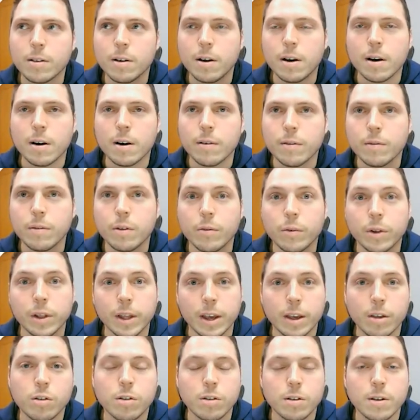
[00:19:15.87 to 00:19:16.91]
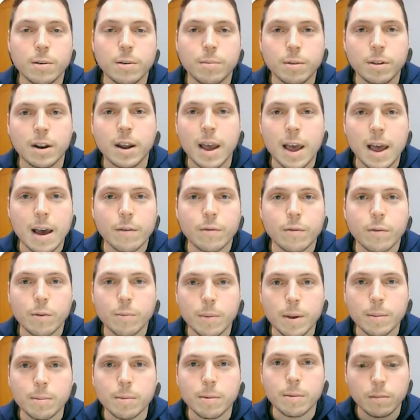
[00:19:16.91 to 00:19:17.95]
of the relationships that I have with
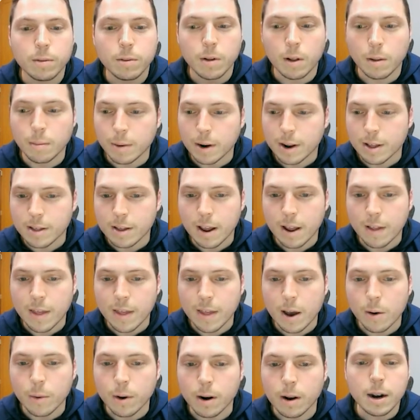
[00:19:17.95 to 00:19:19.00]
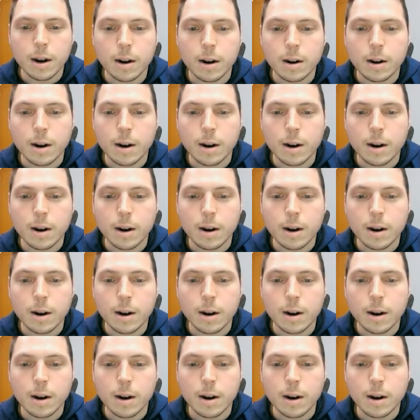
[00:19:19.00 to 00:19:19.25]
people. That's all I'm going to say on that one.